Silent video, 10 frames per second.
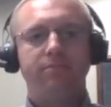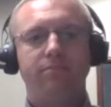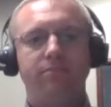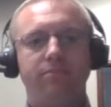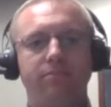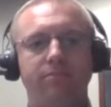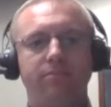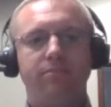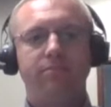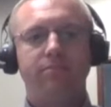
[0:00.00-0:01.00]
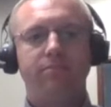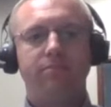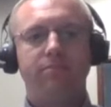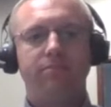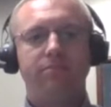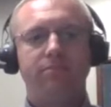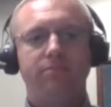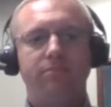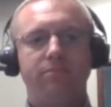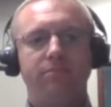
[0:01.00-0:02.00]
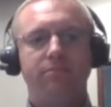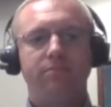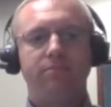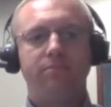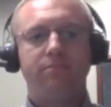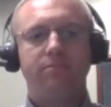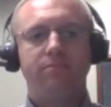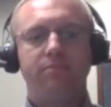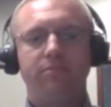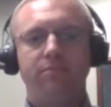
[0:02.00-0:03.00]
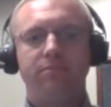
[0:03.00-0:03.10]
The person shown says nothing.